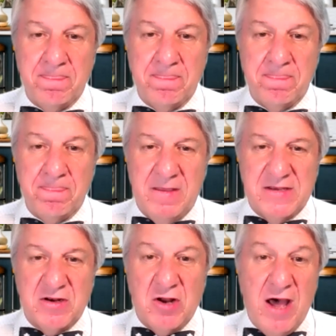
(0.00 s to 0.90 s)
He is
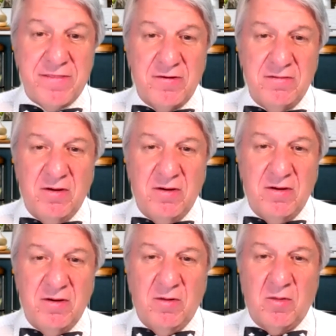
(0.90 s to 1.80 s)
an author
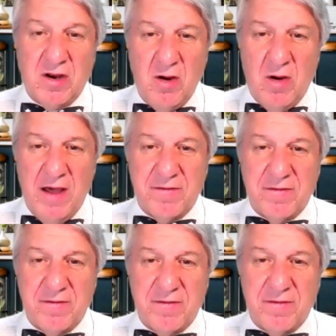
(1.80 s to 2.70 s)
or
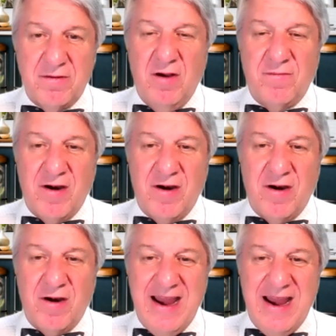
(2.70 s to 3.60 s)
co-author of over
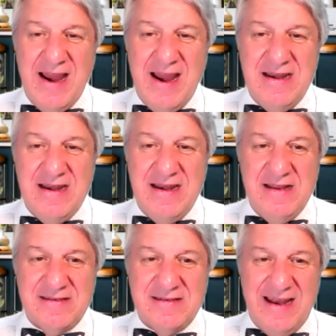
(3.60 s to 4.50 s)
80 technical
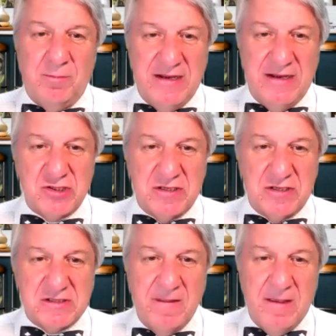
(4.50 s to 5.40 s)
publications.
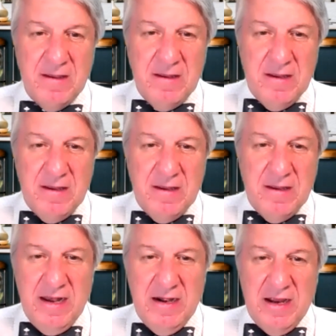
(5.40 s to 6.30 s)
He
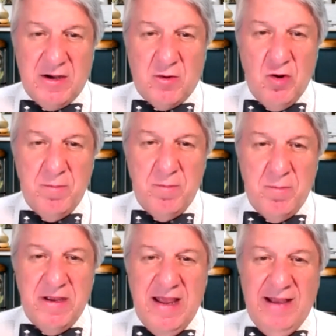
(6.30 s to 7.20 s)
led a group
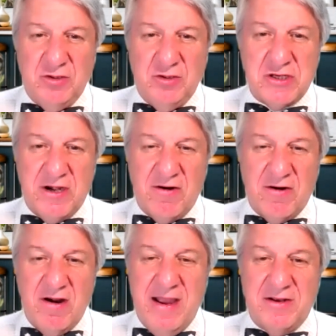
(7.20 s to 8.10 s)
in
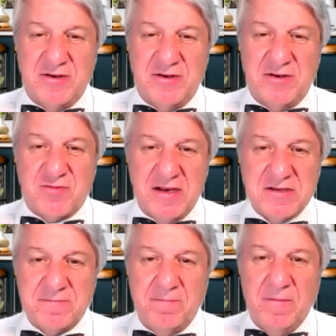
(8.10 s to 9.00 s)
evolutionary biotronics,